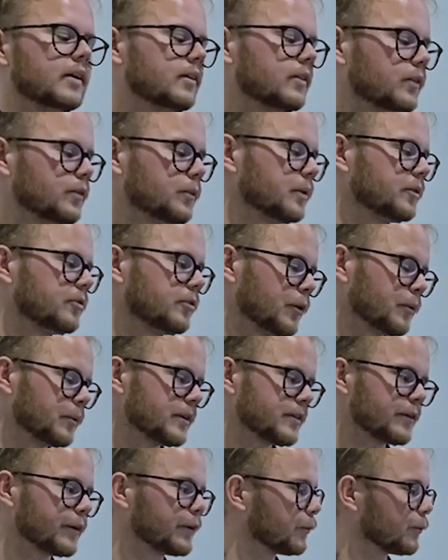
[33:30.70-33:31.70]
So before we
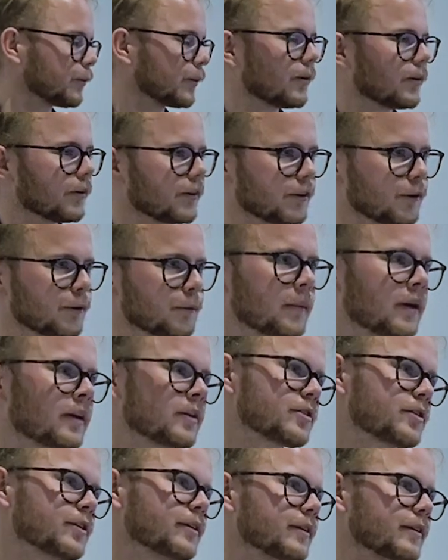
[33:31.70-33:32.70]
started recording, you
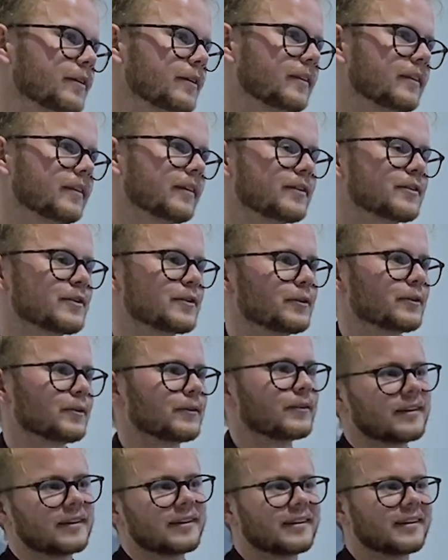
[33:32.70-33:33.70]
mentioned that
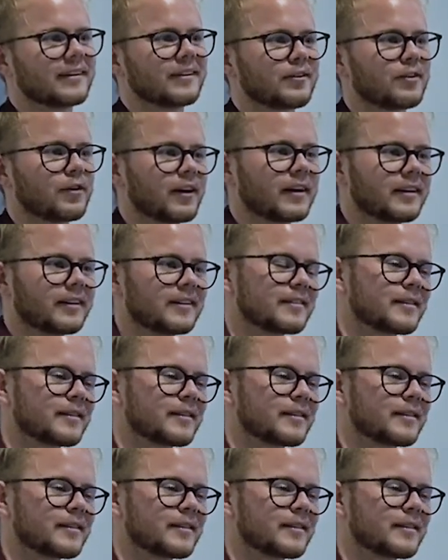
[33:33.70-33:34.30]
you tried a